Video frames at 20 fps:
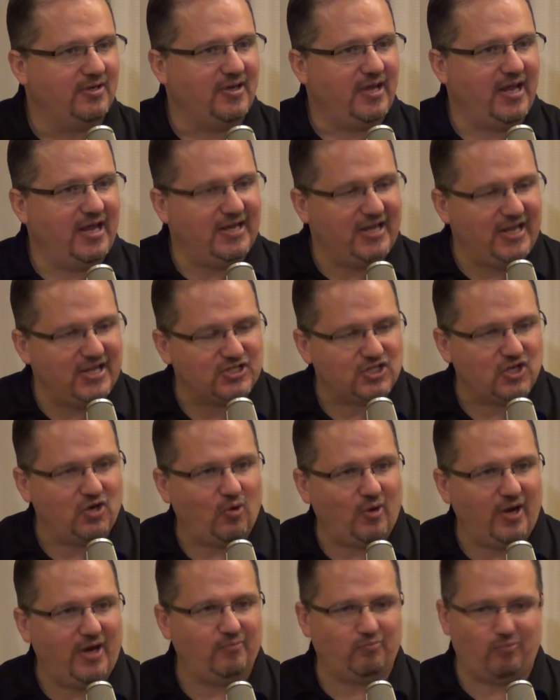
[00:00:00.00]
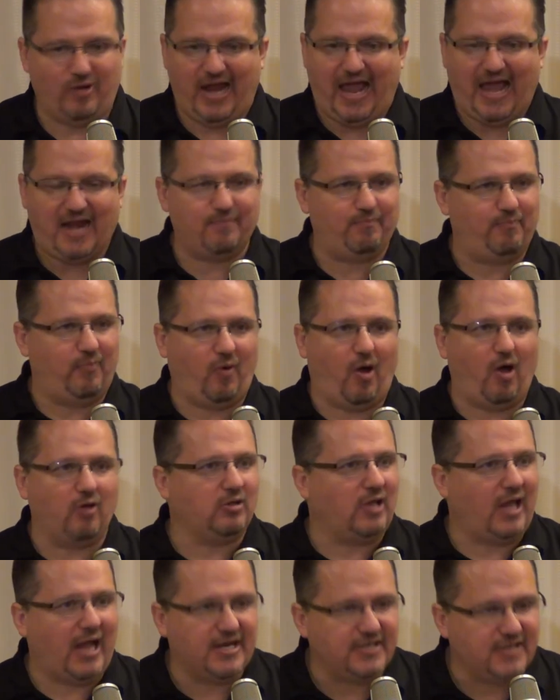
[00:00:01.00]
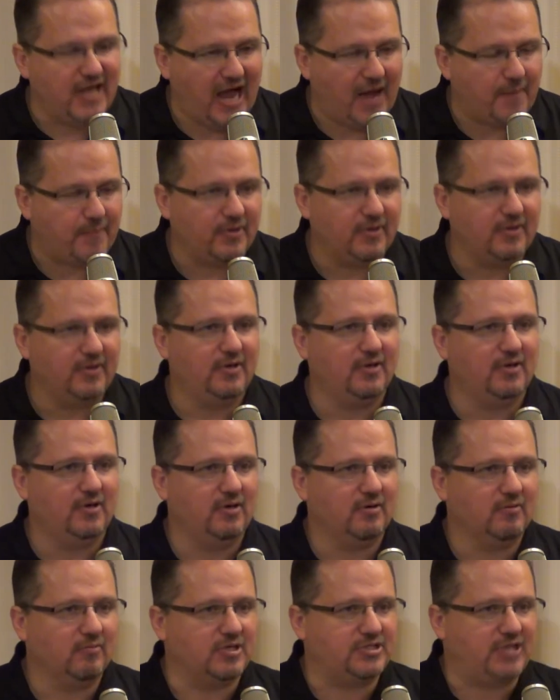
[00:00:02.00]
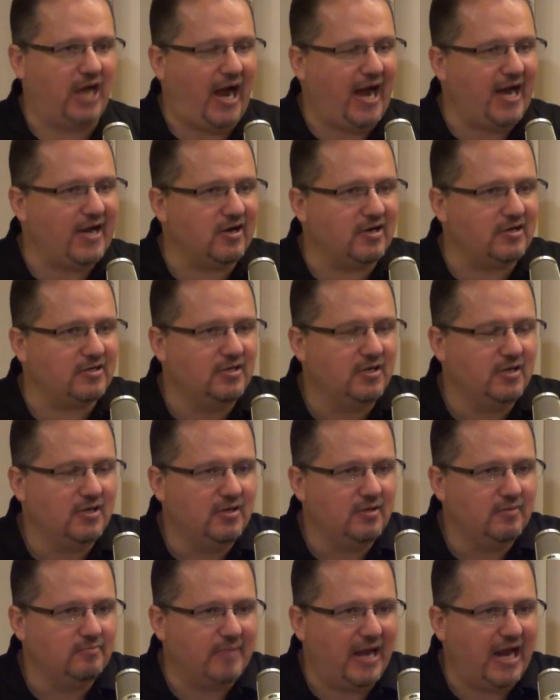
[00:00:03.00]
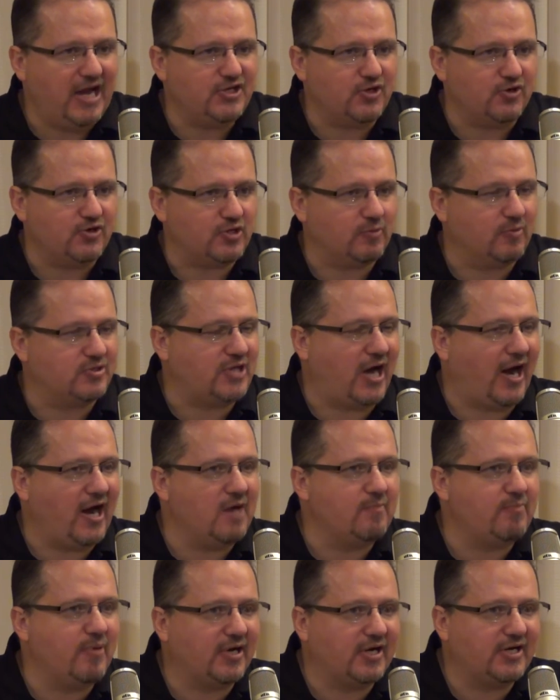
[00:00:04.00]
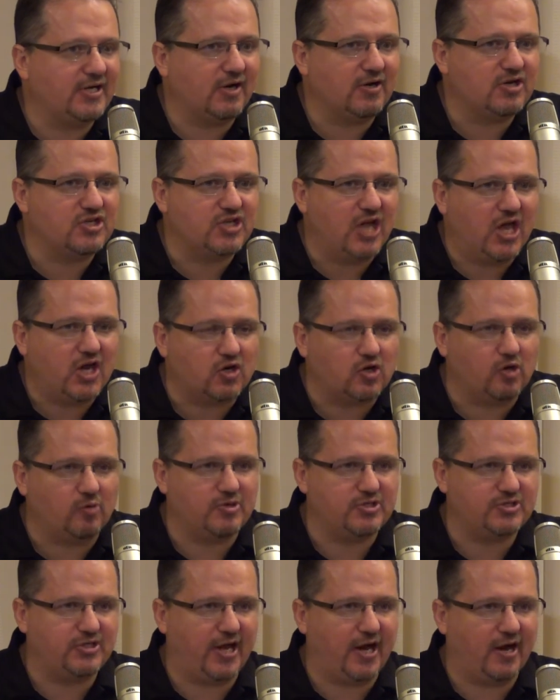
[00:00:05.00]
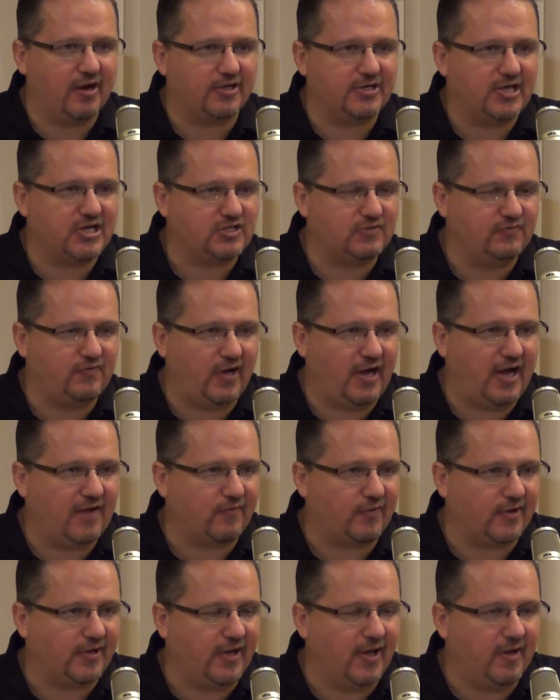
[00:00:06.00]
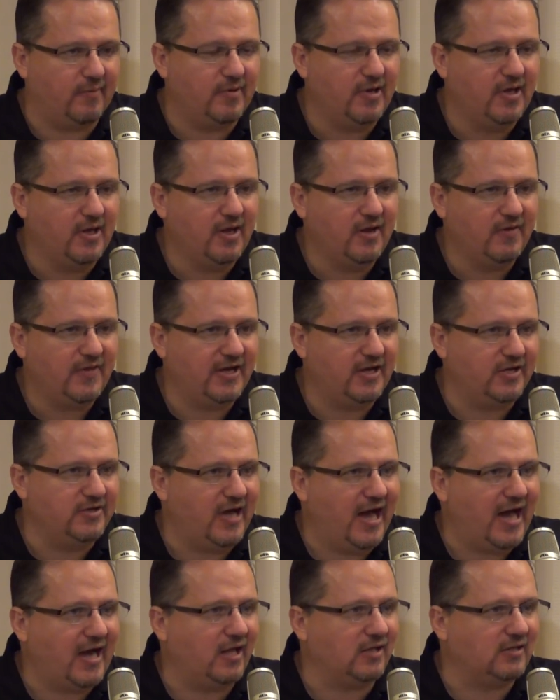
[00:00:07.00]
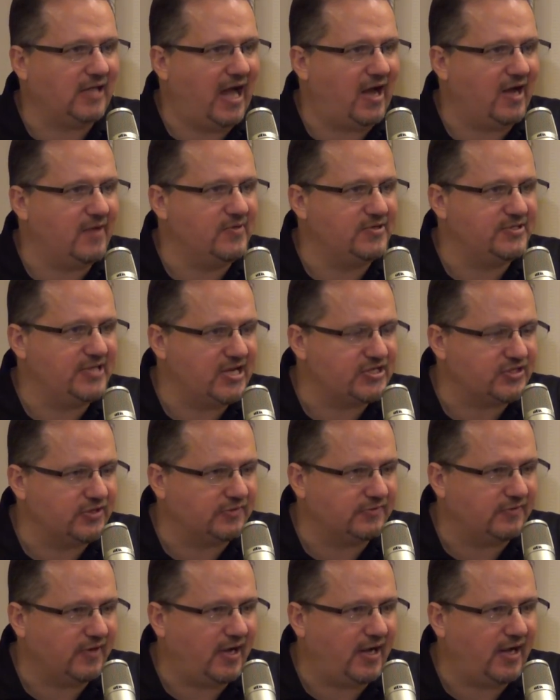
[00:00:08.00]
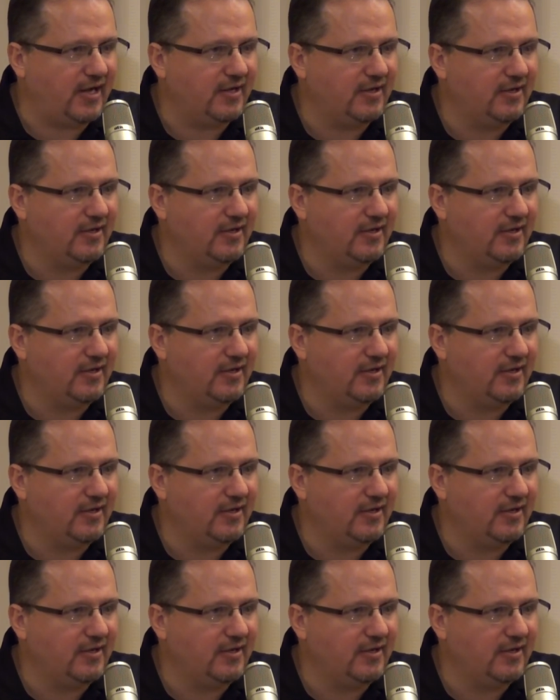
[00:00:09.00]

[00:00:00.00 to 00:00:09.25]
in his court. We had them all lined up. Retired majors, a retired brigadier general was there to testify for him. They did not allow him to testify.